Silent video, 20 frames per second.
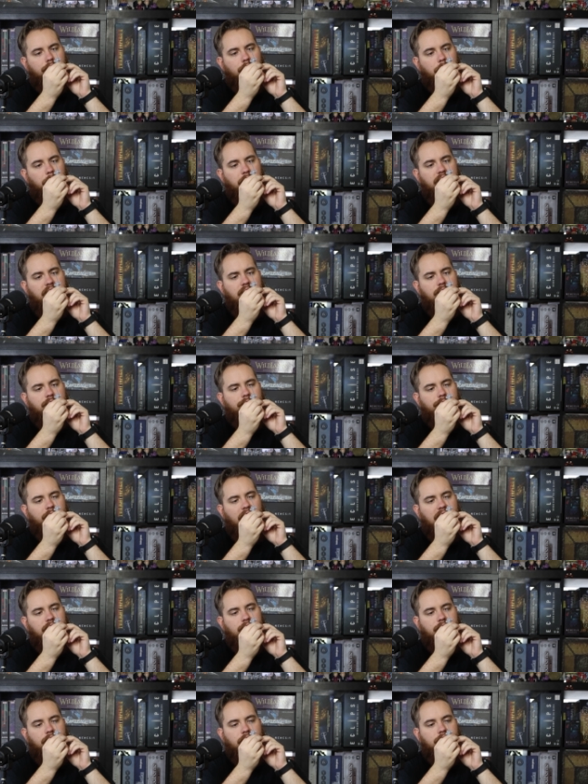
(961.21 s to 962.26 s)
three
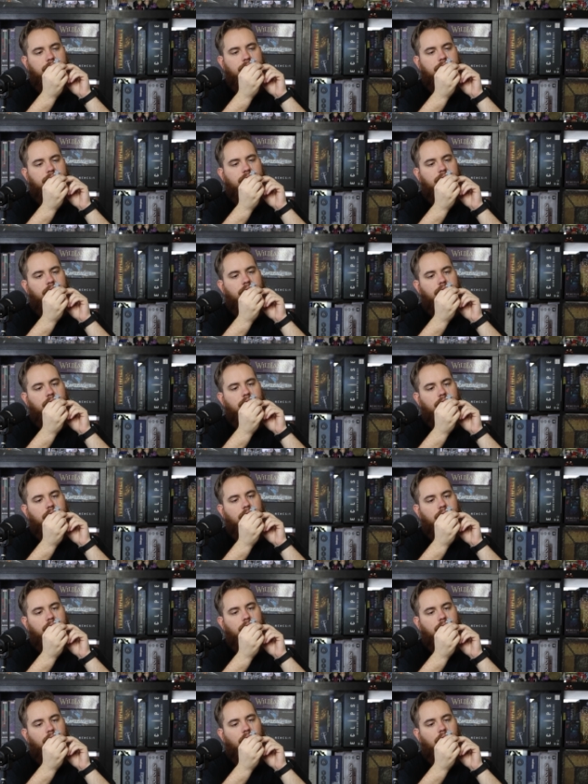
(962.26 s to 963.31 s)
faces
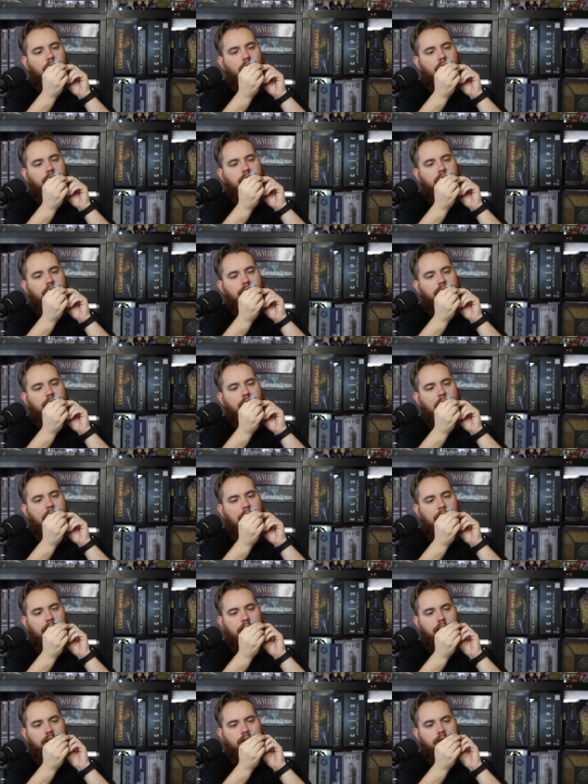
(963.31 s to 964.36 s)
on his
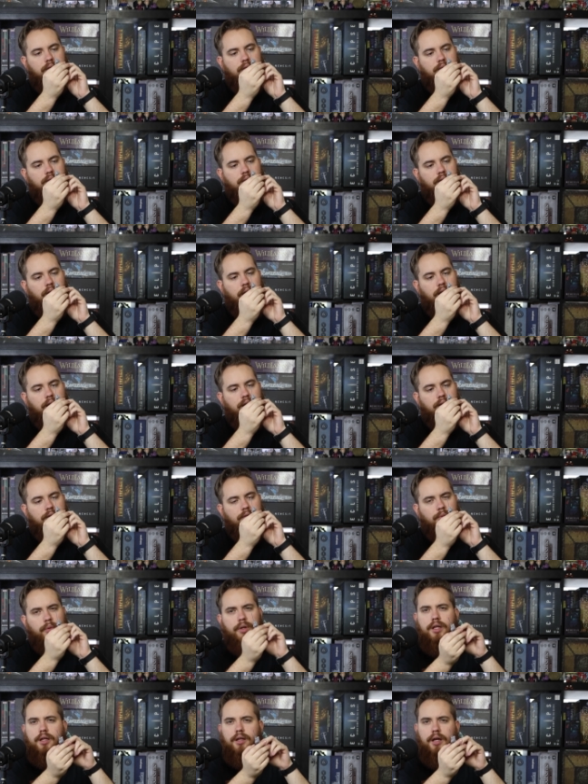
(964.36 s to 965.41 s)
leg, like
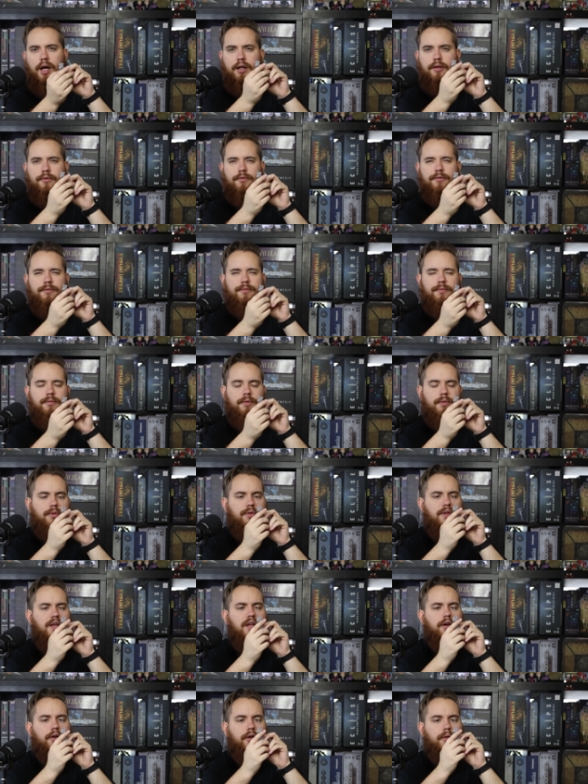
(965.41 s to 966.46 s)
three kind of
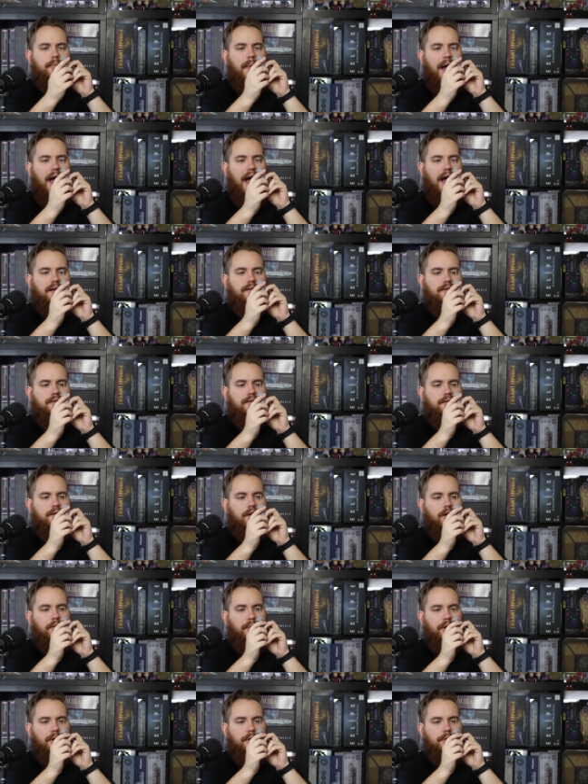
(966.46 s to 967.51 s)
theater masks
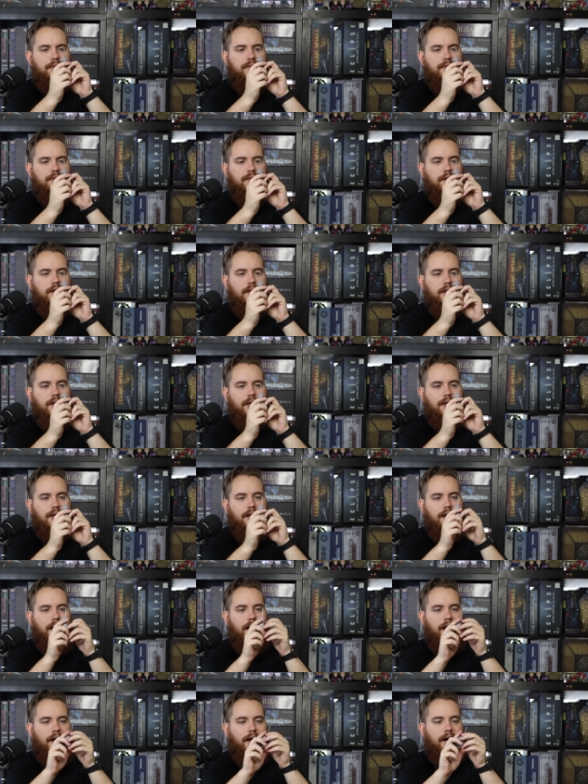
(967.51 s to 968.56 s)
almost
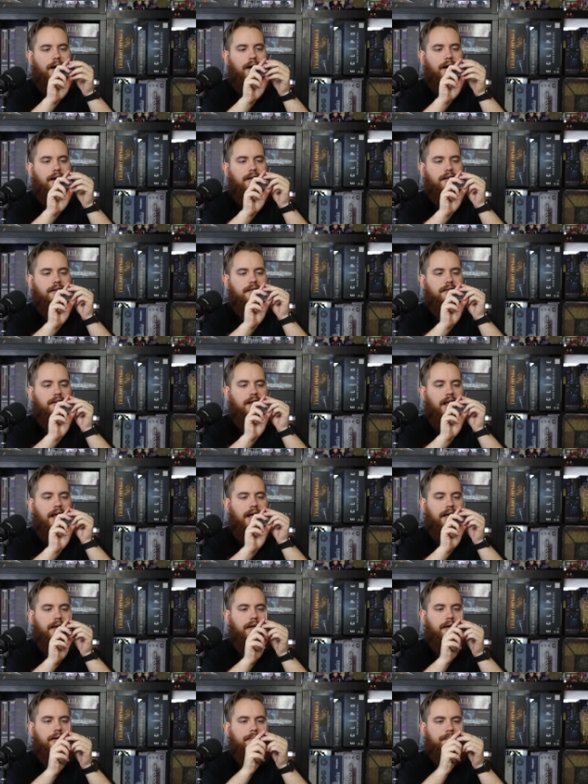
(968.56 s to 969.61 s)
uh, on his
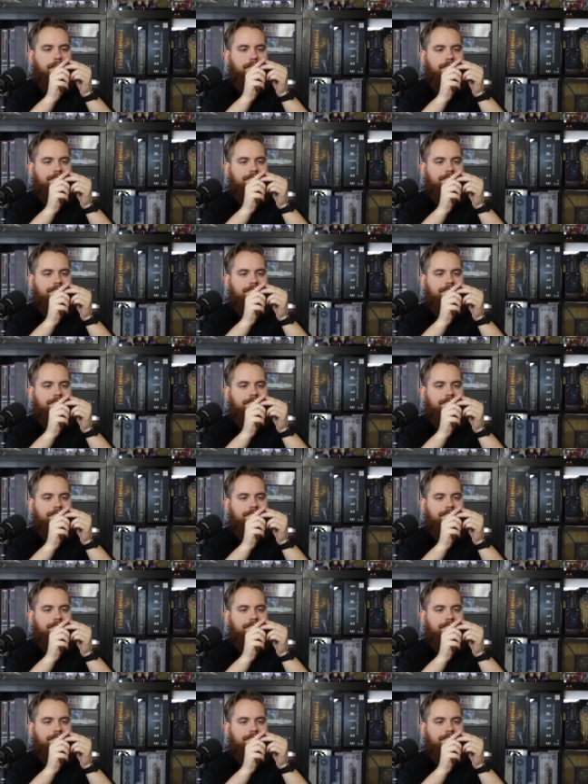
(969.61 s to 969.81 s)
leg.